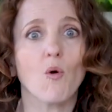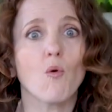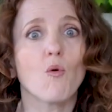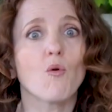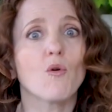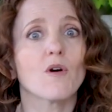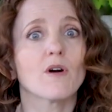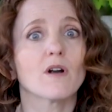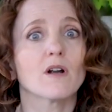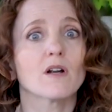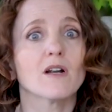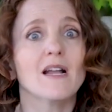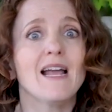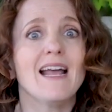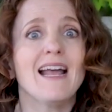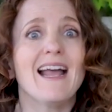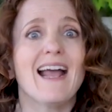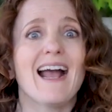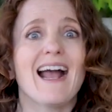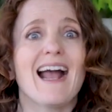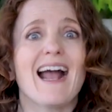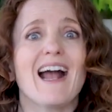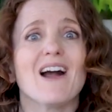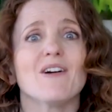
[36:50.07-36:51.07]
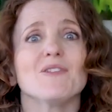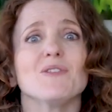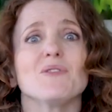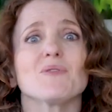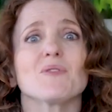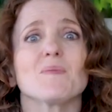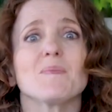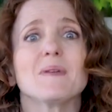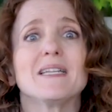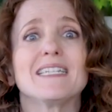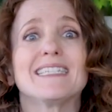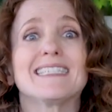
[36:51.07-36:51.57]
or how you
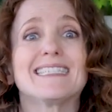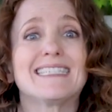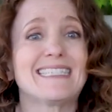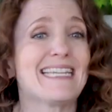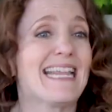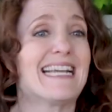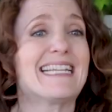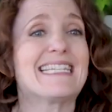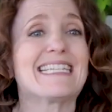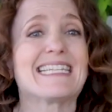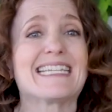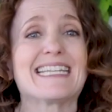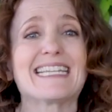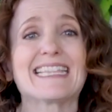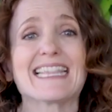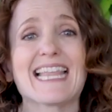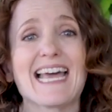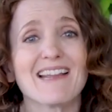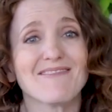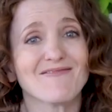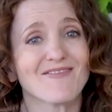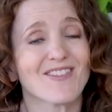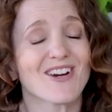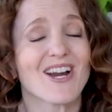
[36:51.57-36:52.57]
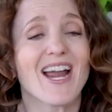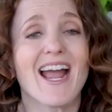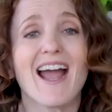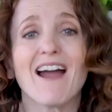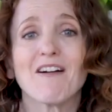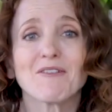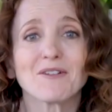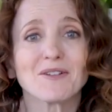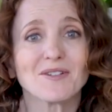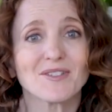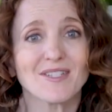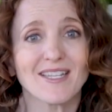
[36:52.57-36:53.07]
could be standing in line for
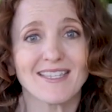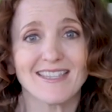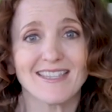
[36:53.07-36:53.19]
hours